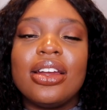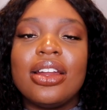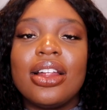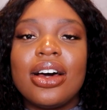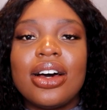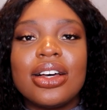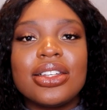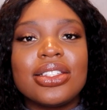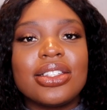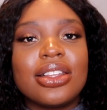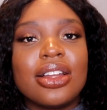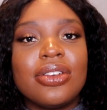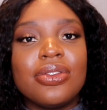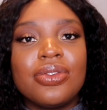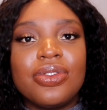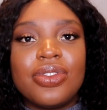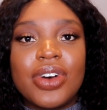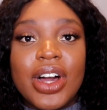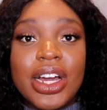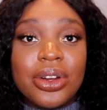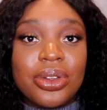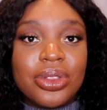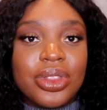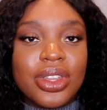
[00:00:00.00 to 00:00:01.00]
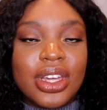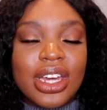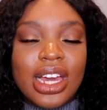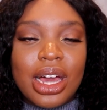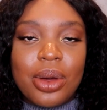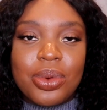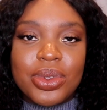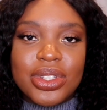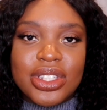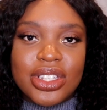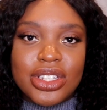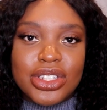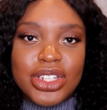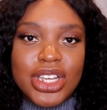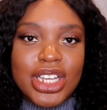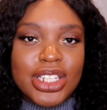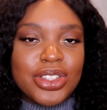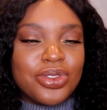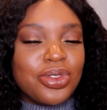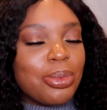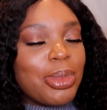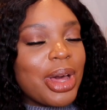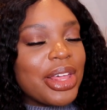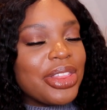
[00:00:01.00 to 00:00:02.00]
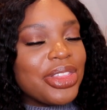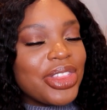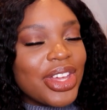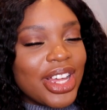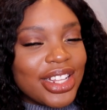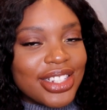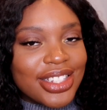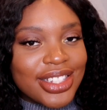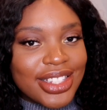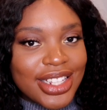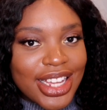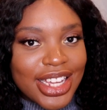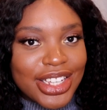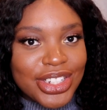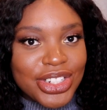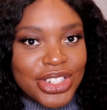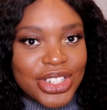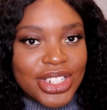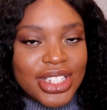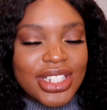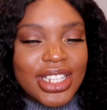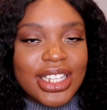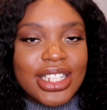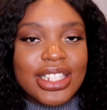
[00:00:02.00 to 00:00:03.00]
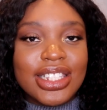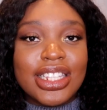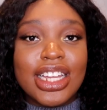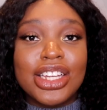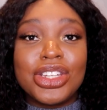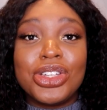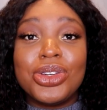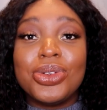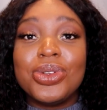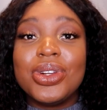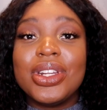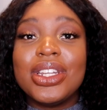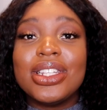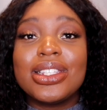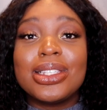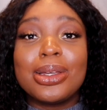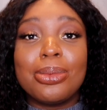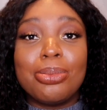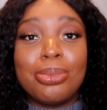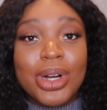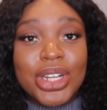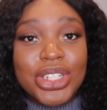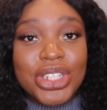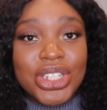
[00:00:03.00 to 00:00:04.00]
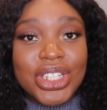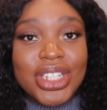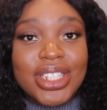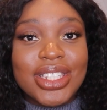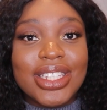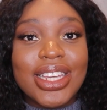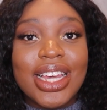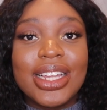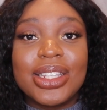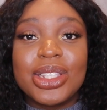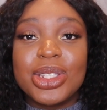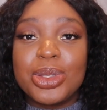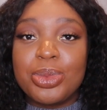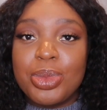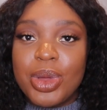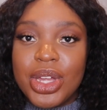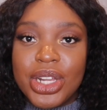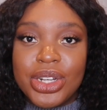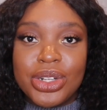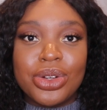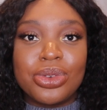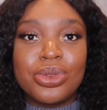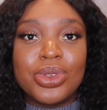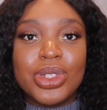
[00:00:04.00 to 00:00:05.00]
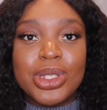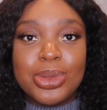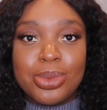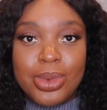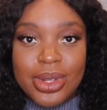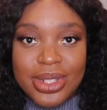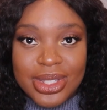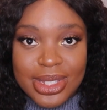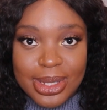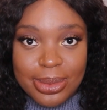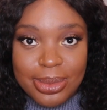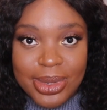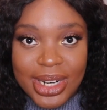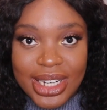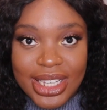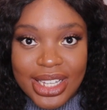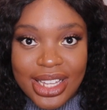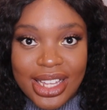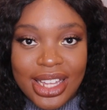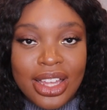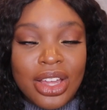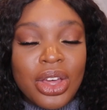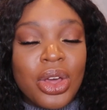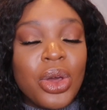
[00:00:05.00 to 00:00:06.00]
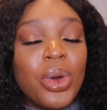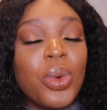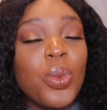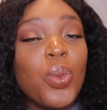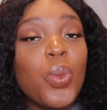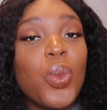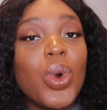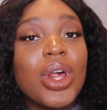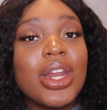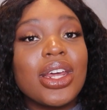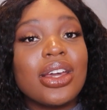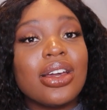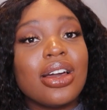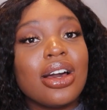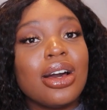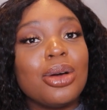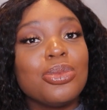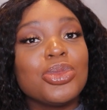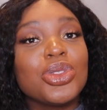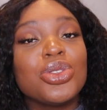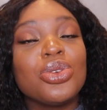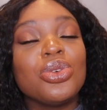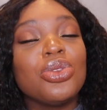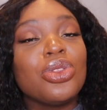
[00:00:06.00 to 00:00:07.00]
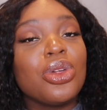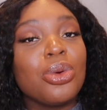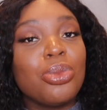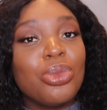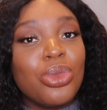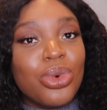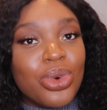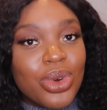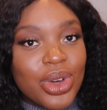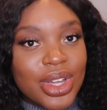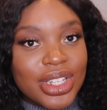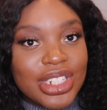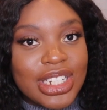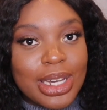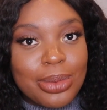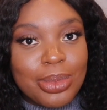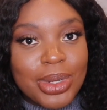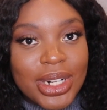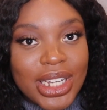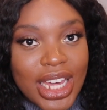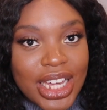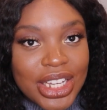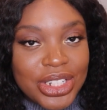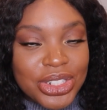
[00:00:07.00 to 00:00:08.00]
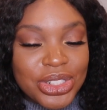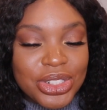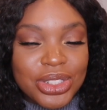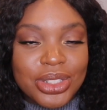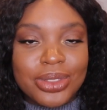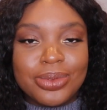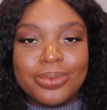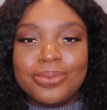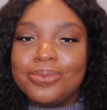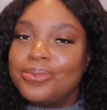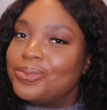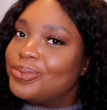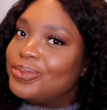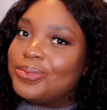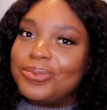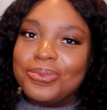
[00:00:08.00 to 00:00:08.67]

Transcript: the last and final thing I would suggest for my third stages is that you need to budget and spend responsibly. When it comes to the mortgage application,